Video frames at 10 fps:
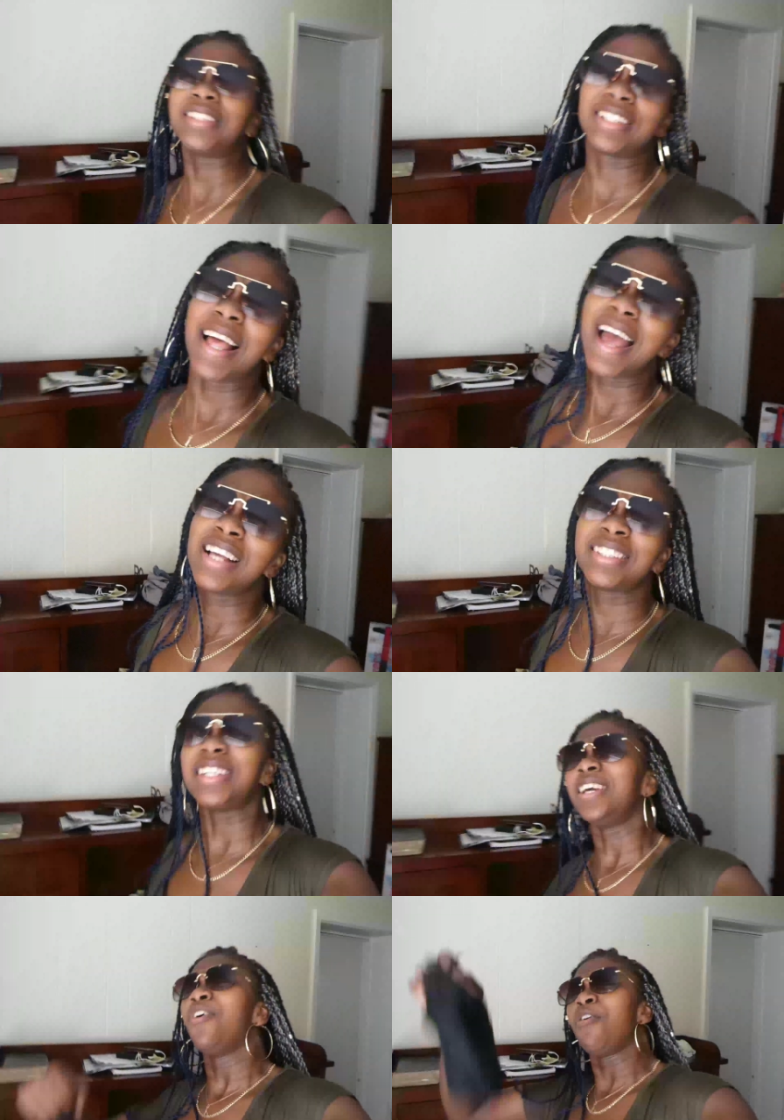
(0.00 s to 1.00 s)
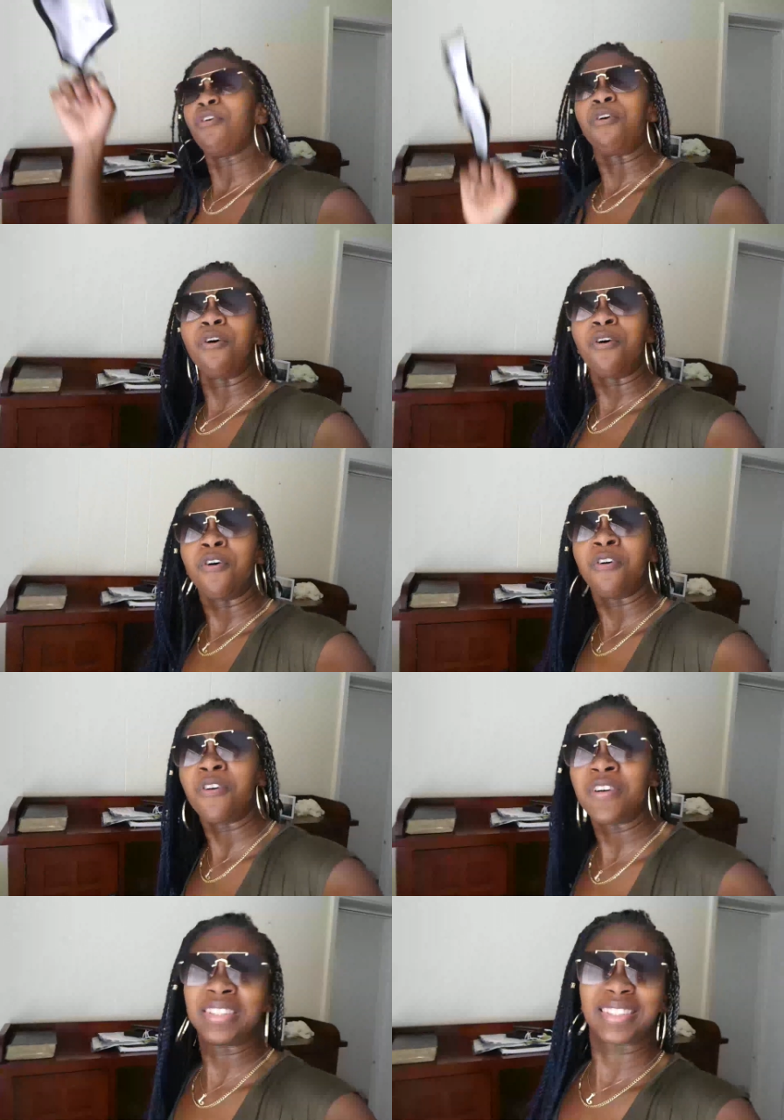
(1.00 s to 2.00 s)
Classy
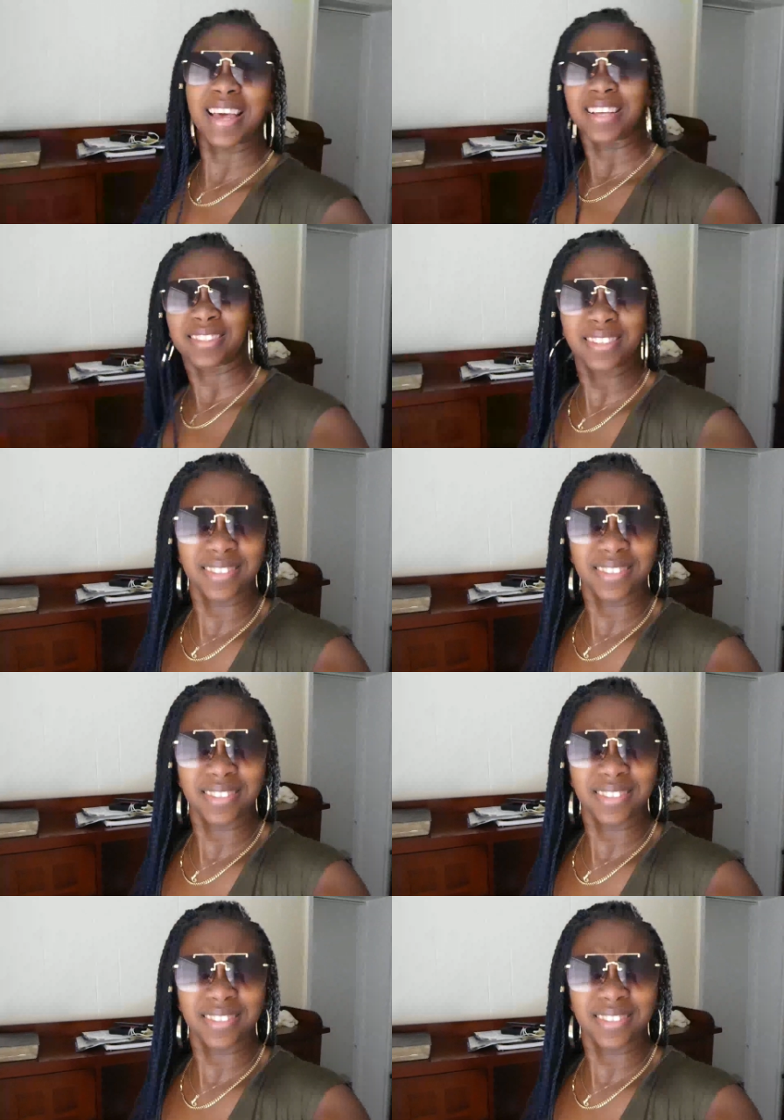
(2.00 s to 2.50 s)
or oh, sassy